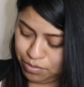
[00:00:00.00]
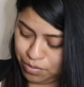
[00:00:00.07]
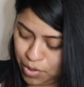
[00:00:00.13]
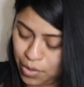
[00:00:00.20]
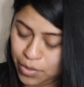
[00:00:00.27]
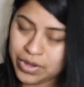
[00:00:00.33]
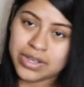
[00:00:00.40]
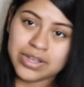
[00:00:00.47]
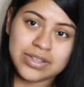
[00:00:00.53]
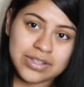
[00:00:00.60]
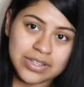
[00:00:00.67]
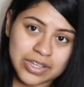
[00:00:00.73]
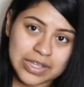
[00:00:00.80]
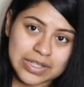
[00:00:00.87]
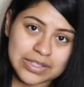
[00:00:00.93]

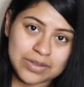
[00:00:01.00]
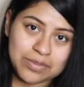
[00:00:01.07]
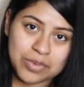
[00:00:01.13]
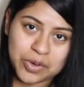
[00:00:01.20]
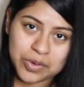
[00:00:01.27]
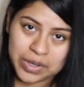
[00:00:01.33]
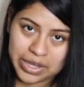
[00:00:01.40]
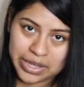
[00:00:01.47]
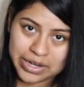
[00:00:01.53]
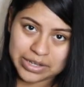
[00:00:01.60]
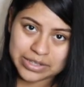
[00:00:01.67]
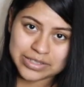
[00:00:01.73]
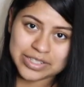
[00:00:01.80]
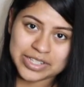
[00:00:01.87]
you can poke in and